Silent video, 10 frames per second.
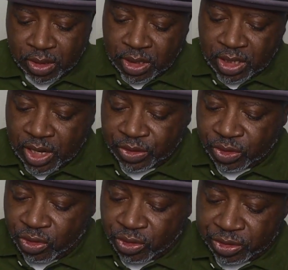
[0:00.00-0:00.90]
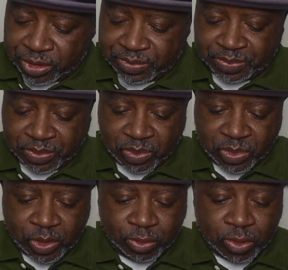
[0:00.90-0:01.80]
And our third
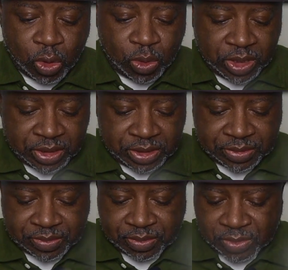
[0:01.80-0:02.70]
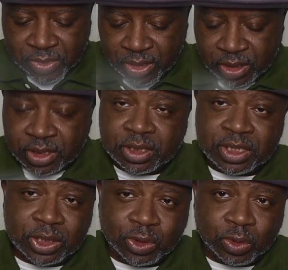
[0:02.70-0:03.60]
pro is
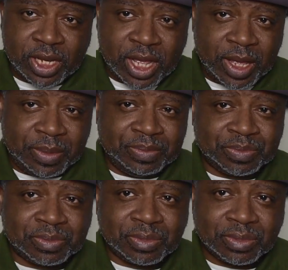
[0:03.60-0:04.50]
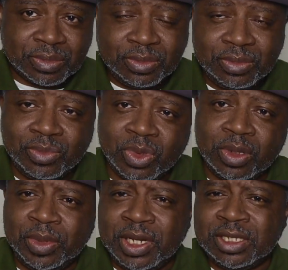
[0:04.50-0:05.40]
Central Time.
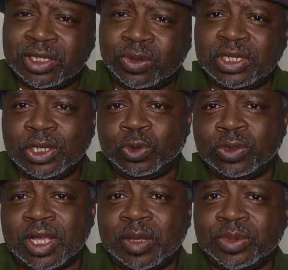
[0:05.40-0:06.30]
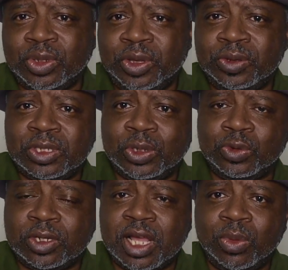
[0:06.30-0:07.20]
Belize is on Central Time, so they're on
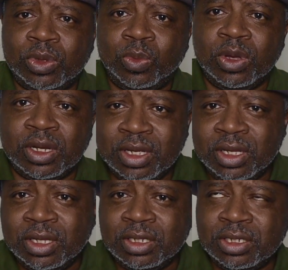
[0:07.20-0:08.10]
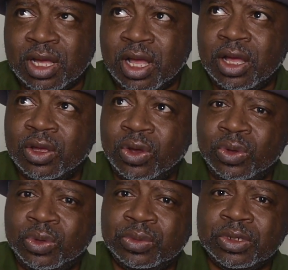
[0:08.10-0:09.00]
Central Time with what?
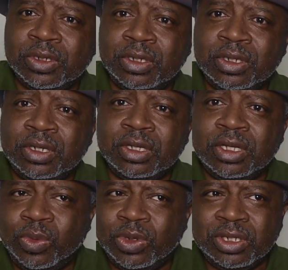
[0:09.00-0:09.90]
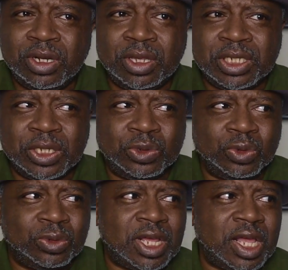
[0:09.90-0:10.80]
Chicago. What's another
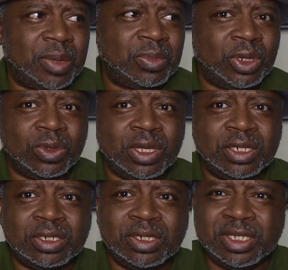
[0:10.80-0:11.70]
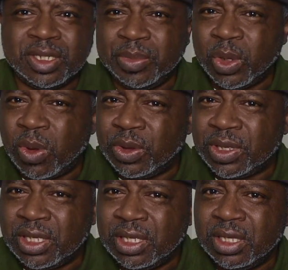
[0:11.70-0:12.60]
Central Time location? Is it
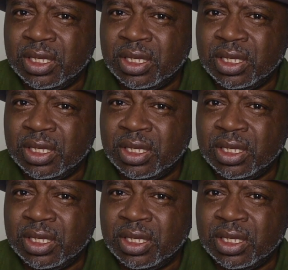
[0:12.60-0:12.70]
Milwaukee?